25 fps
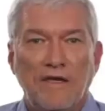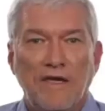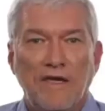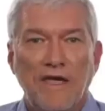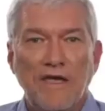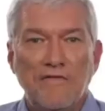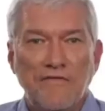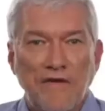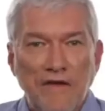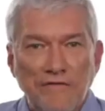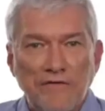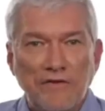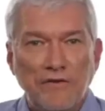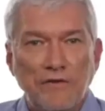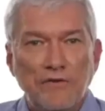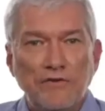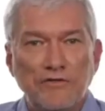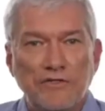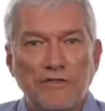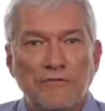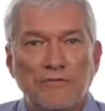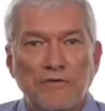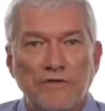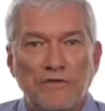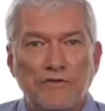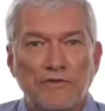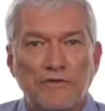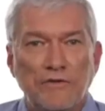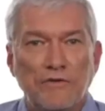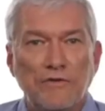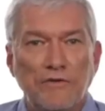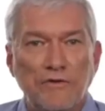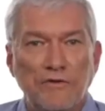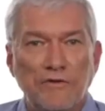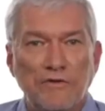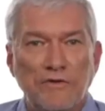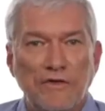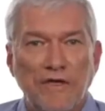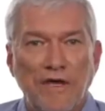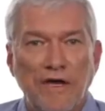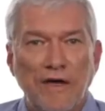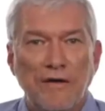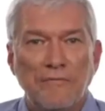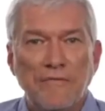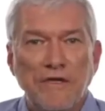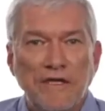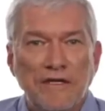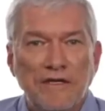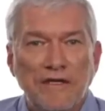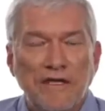If evolution were true, I
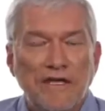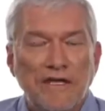mean,